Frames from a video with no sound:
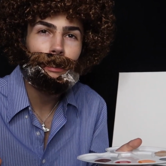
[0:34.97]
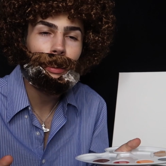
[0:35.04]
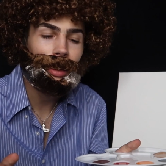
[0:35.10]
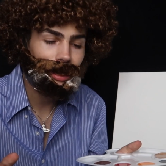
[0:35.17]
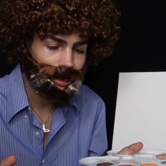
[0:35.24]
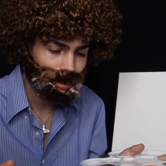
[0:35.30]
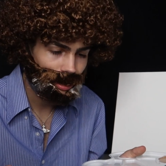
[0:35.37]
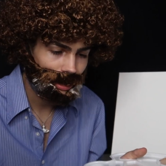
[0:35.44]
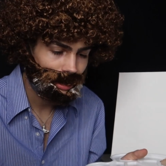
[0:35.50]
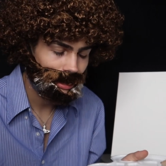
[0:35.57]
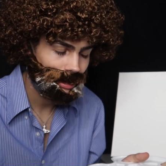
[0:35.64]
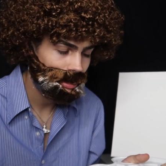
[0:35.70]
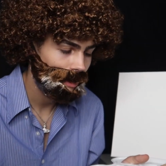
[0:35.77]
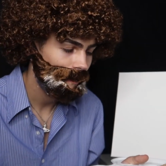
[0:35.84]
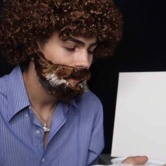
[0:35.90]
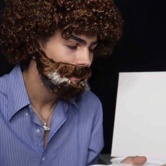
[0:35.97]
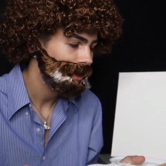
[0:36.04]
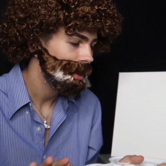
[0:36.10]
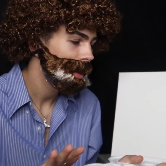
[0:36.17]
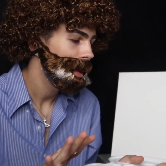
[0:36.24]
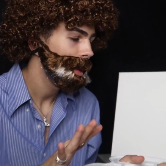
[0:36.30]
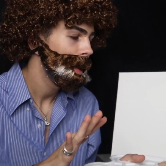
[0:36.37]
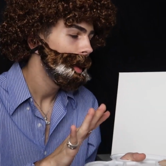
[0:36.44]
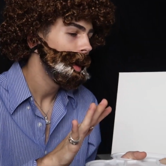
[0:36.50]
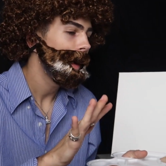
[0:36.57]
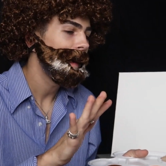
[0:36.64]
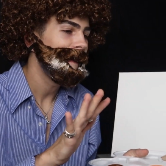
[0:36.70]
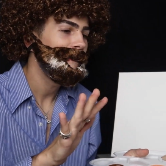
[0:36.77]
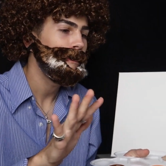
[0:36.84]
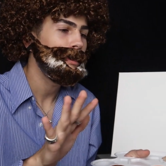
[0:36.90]
portrait
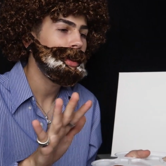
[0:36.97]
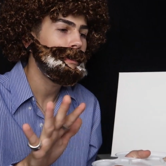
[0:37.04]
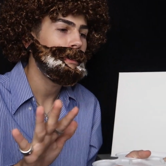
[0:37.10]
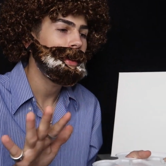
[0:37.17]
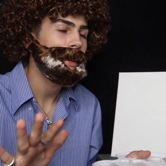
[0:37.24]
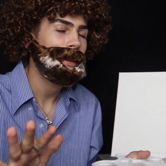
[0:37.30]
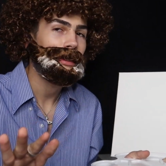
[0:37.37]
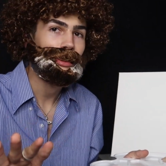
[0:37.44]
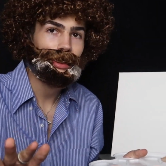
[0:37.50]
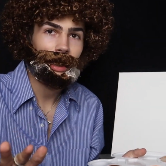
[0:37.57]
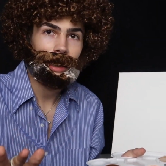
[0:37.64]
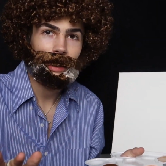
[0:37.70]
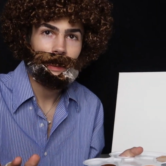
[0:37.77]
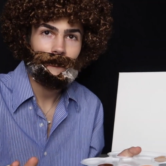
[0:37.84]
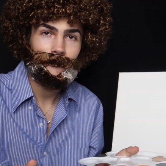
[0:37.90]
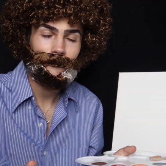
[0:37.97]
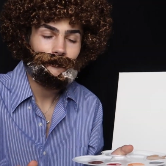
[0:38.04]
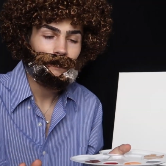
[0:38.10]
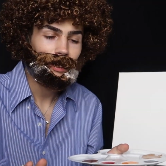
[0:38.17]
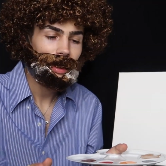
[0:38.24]
of BBL Drake.